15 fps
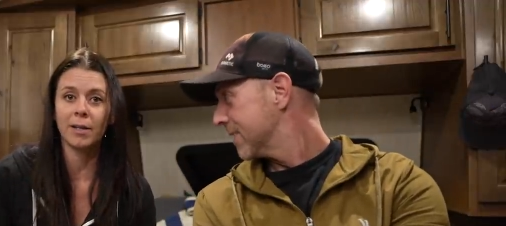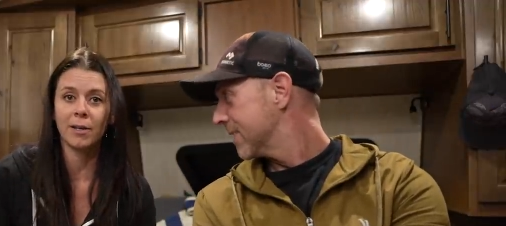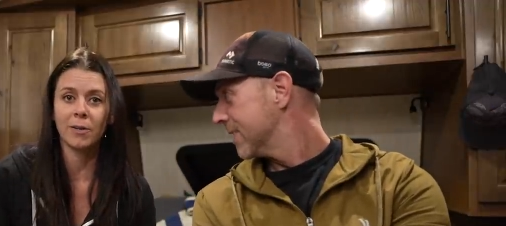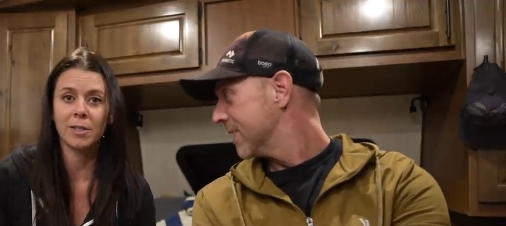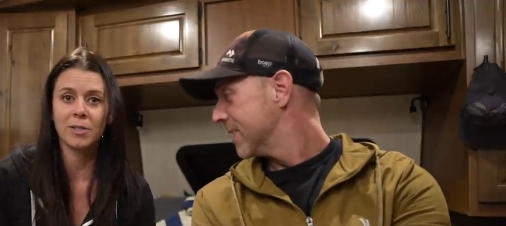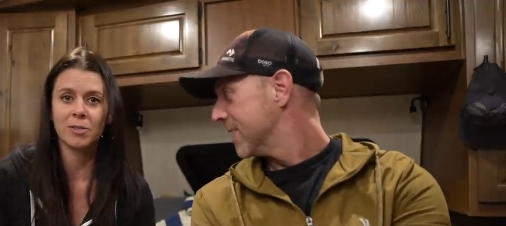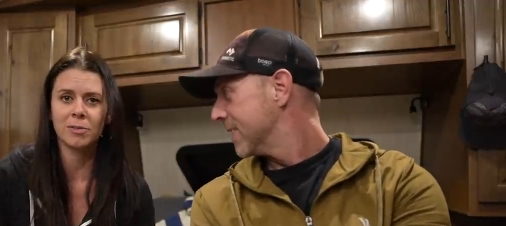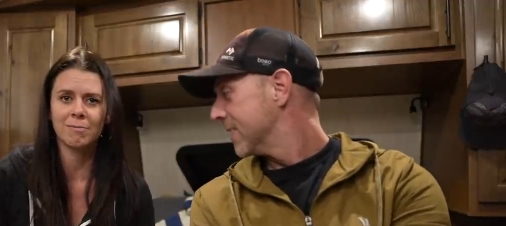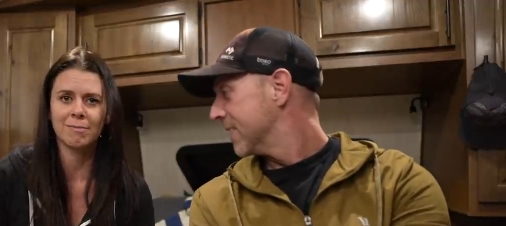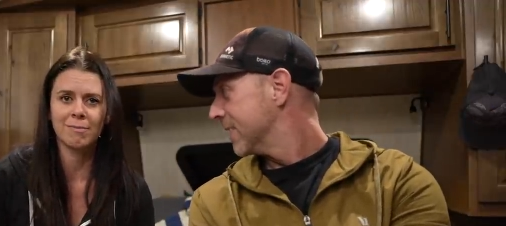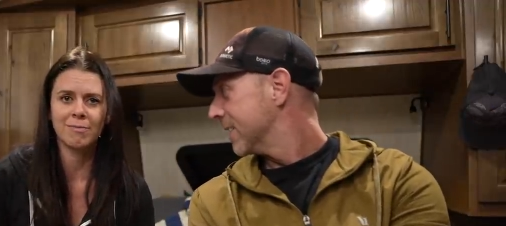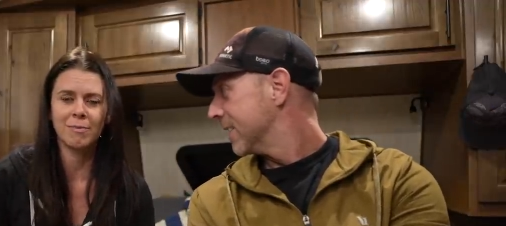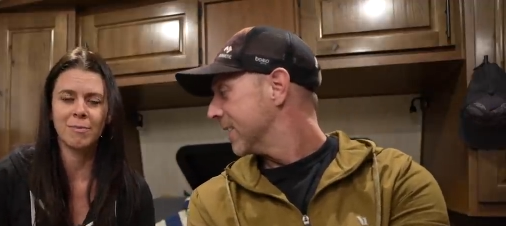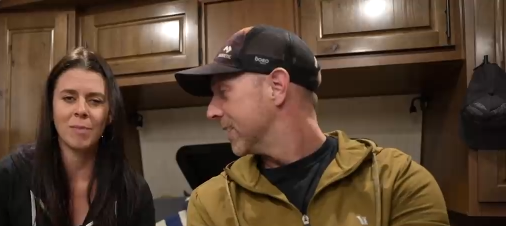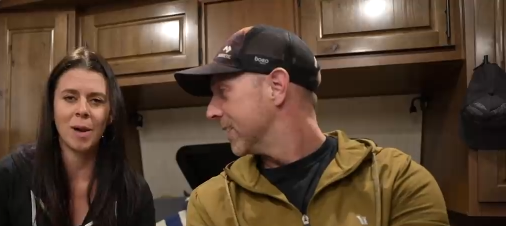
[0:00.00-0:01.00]
Speaker 1: You know, he's
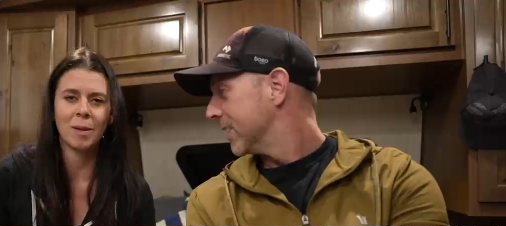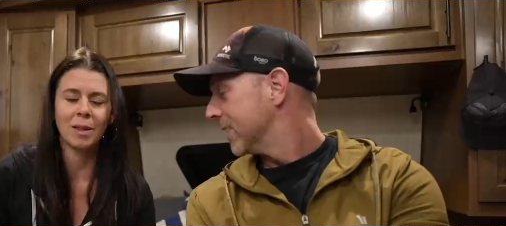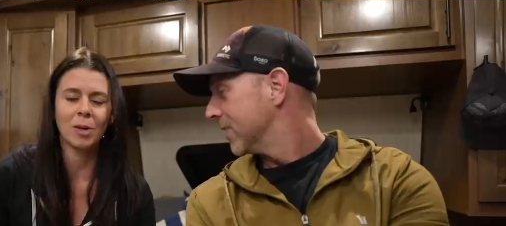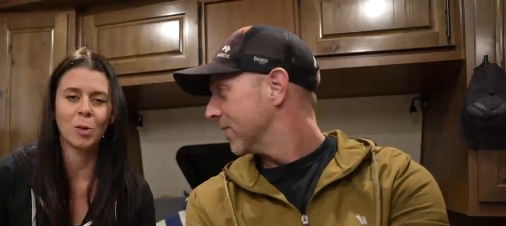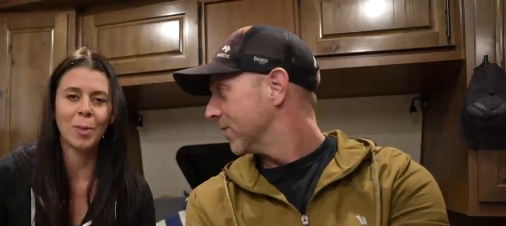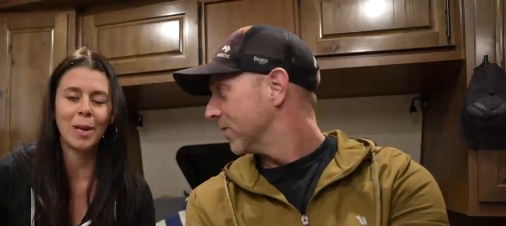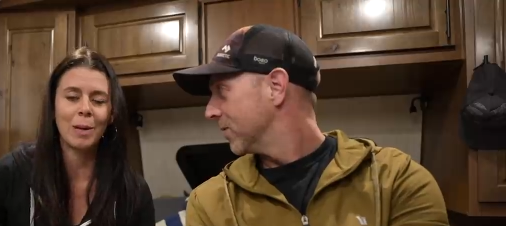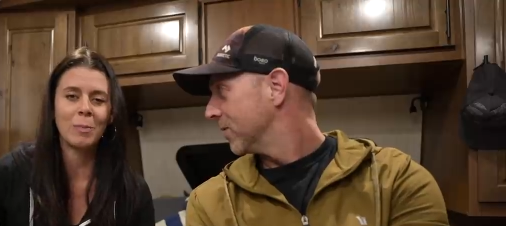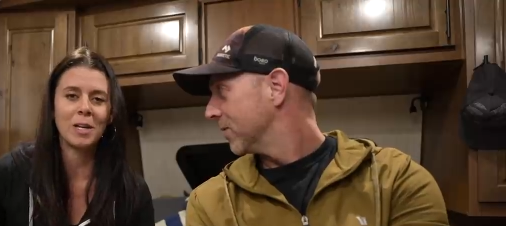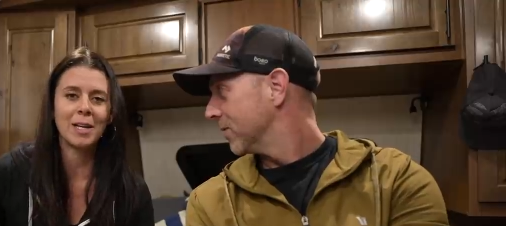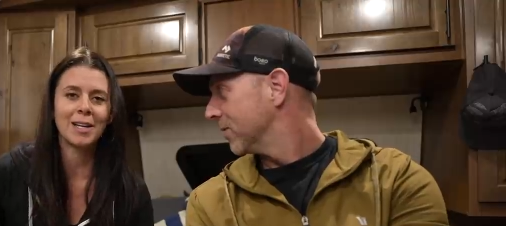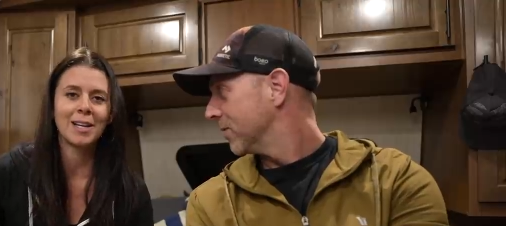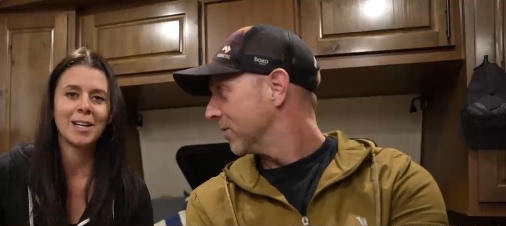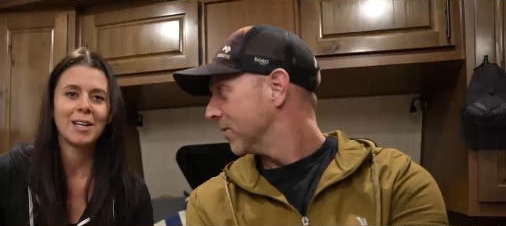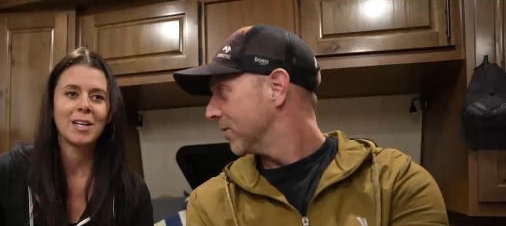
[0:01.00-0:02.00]
a little
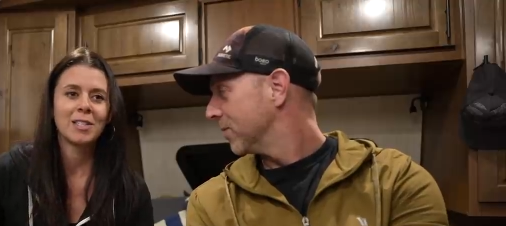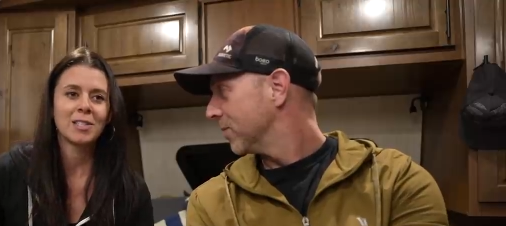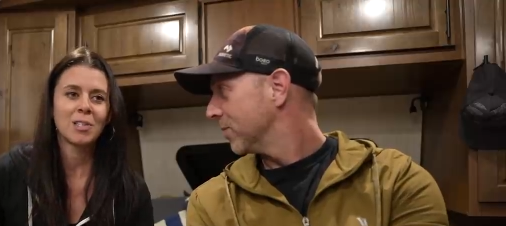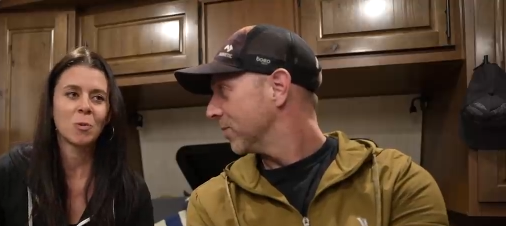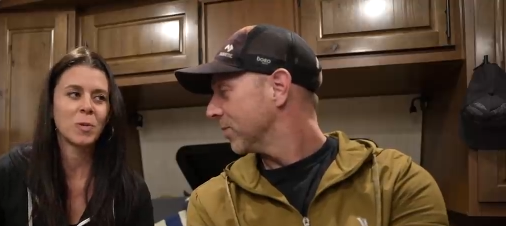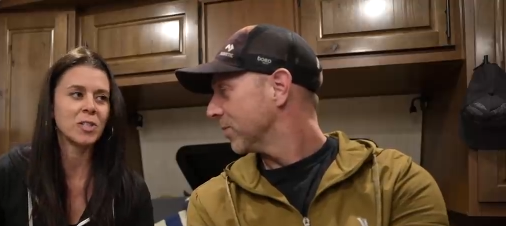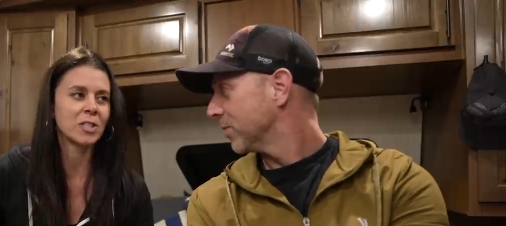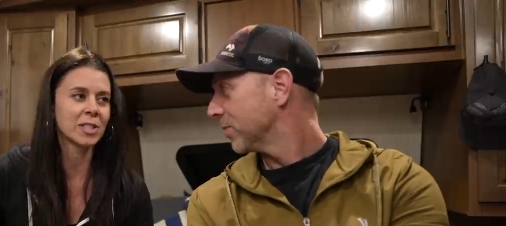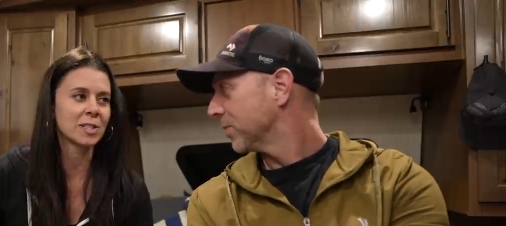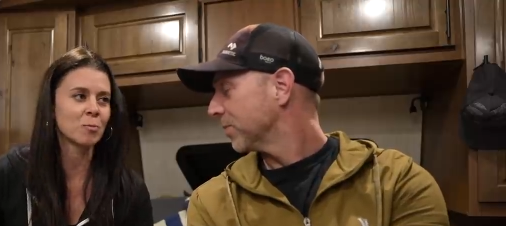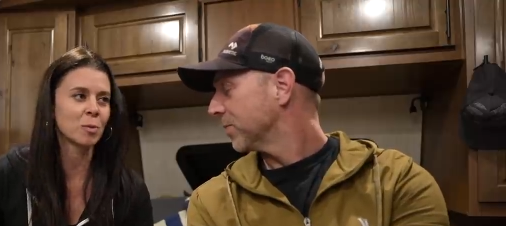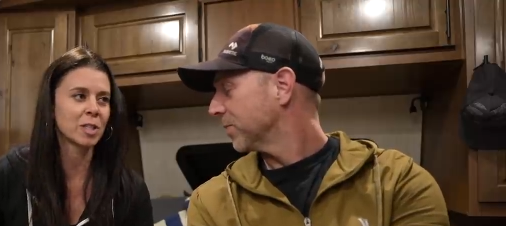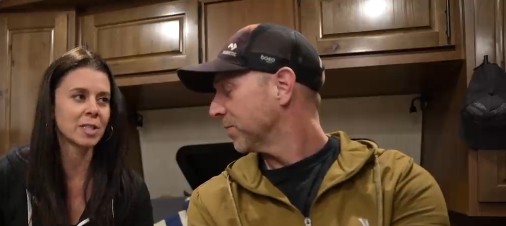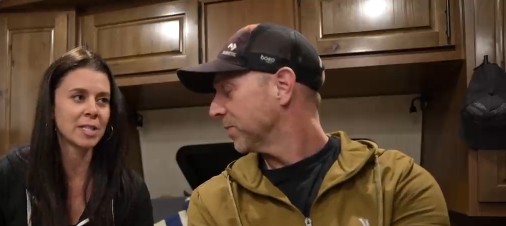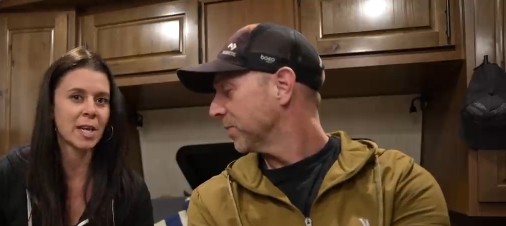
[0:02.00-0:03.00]
baby. So we
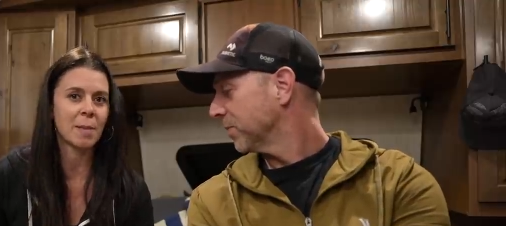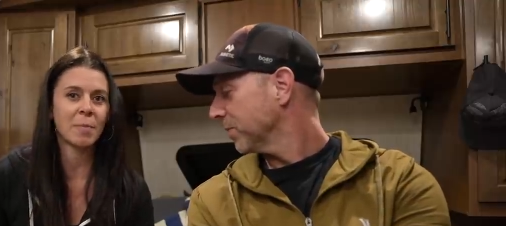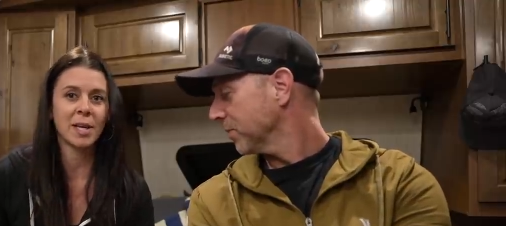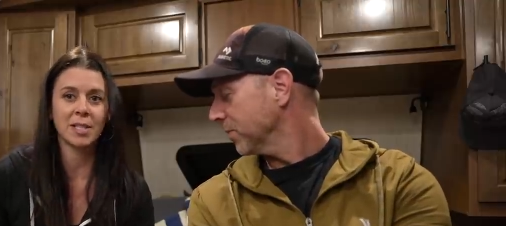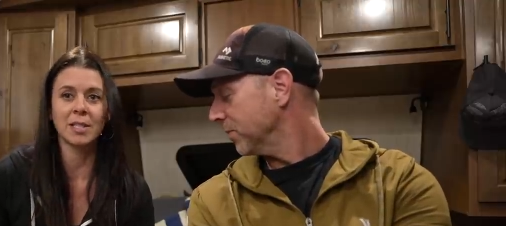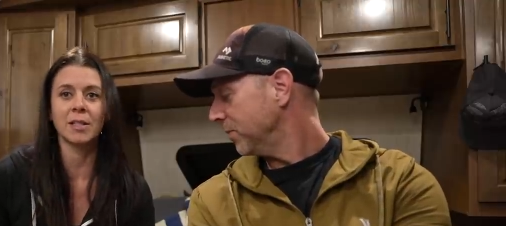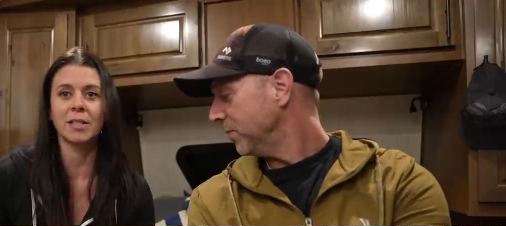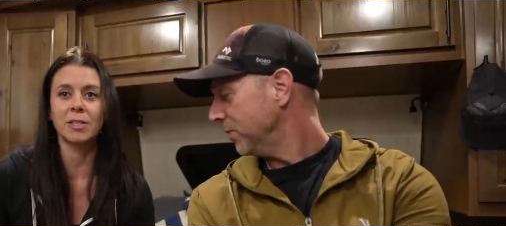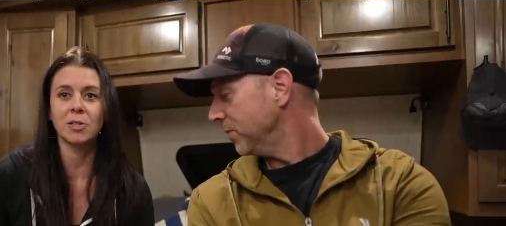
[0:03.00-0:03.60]
just were basically